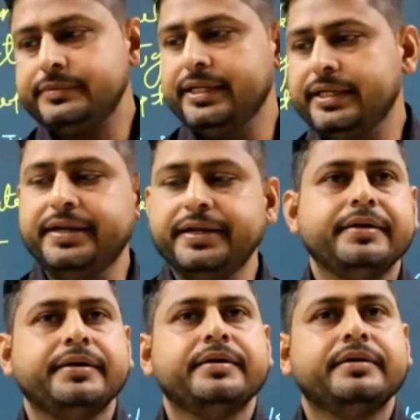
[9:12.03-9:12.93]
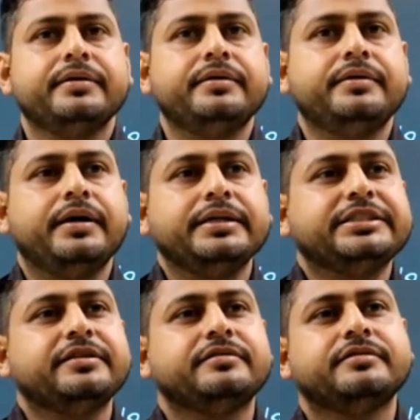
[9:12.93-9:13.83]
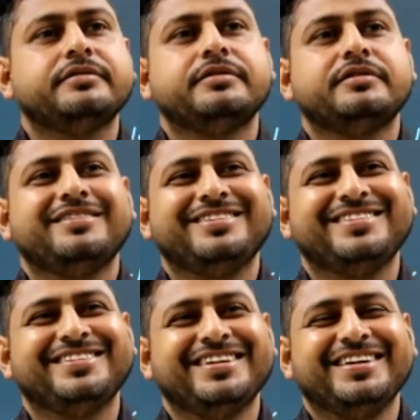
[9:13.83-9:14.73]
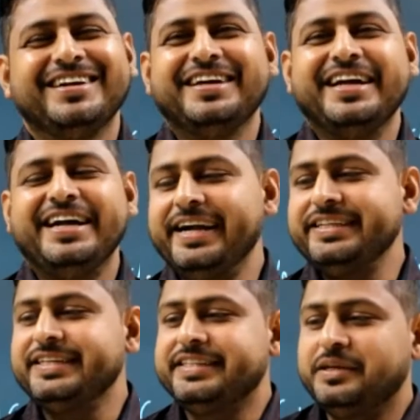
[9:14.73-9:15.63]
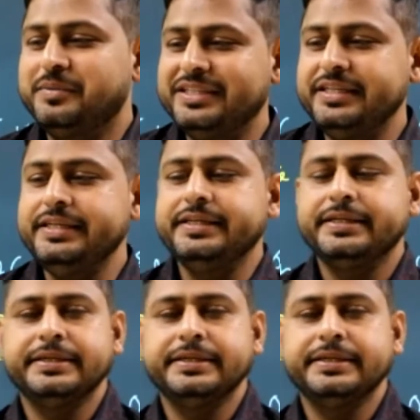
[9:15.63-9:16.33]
Written? Answer. It is nothing but the